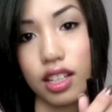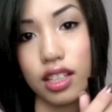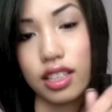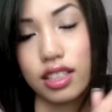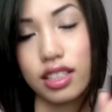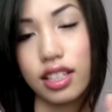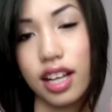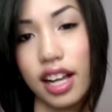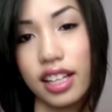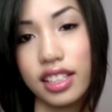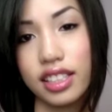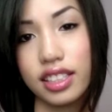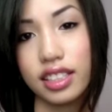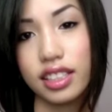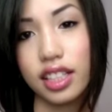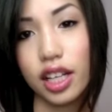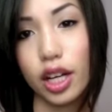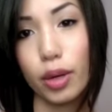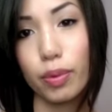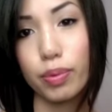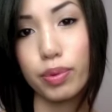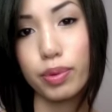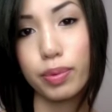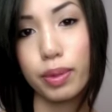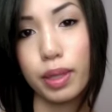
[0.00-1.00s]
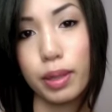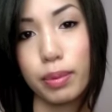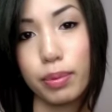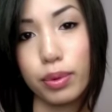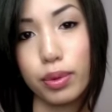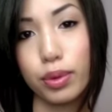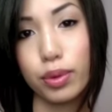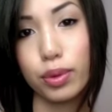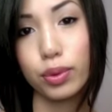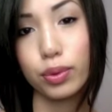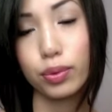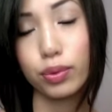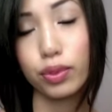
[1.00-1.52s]
Besides, this helps
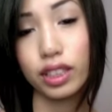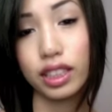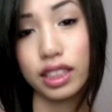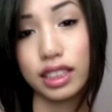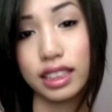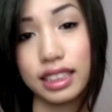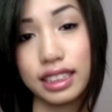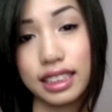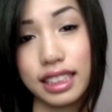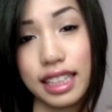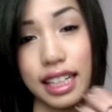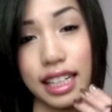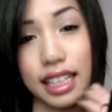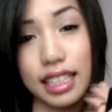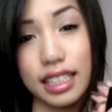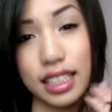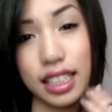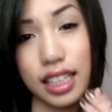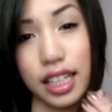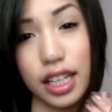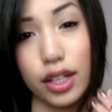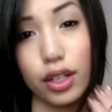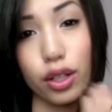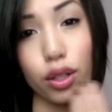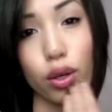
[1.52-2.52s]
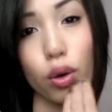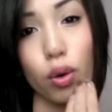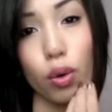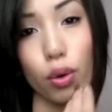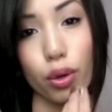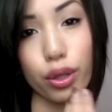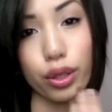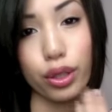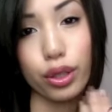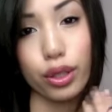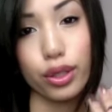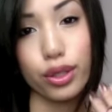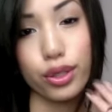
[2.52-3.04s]
people who really need to get into the inner
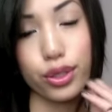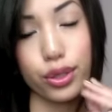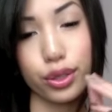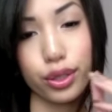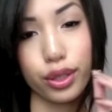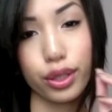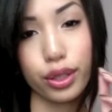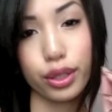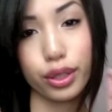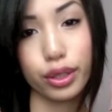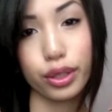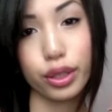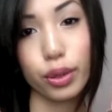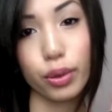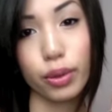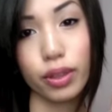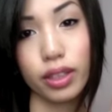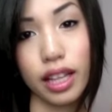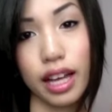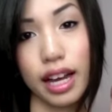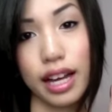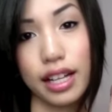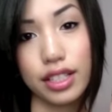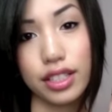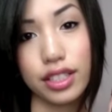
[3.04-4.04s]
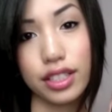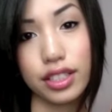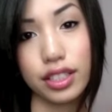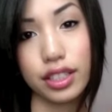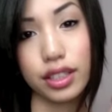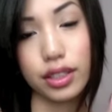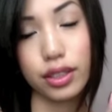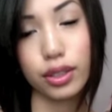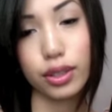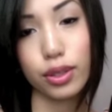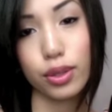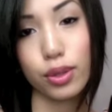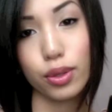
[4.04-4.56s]
corners or their lower lashes,
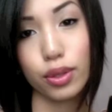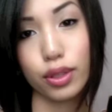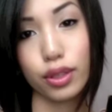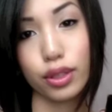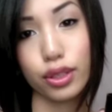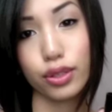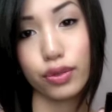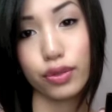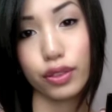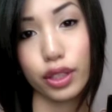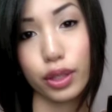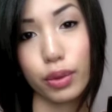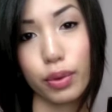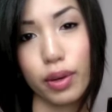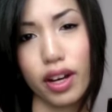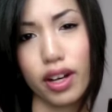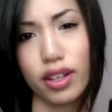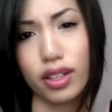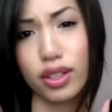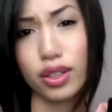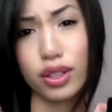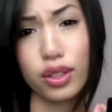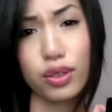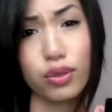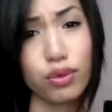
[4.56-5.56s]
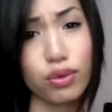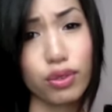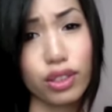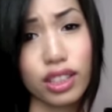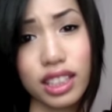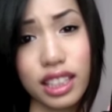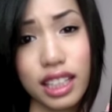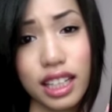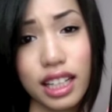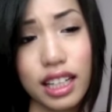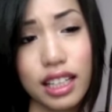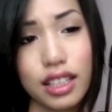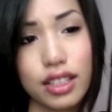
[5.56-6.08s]
inner corners really well. You can
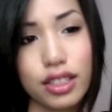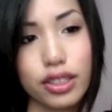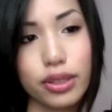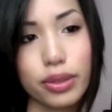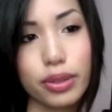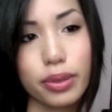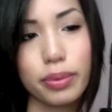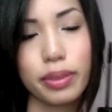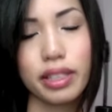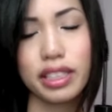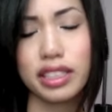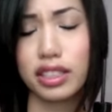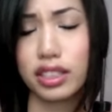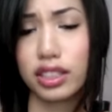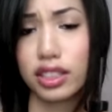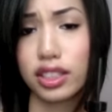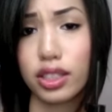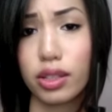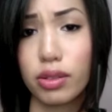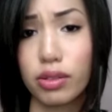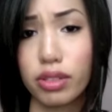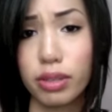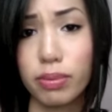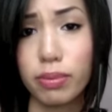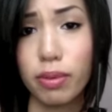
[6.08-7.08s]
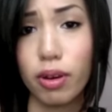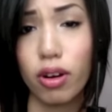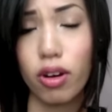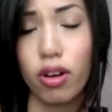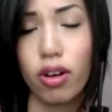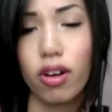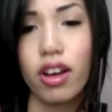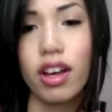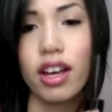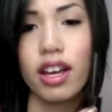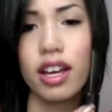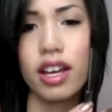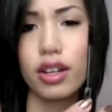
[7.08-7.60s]
really get into it because it's so
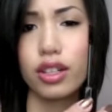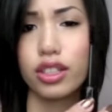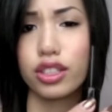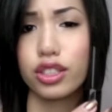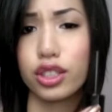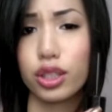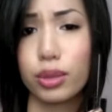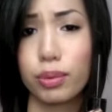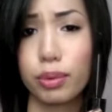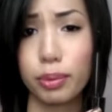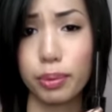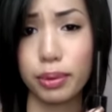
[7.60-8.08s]
small, super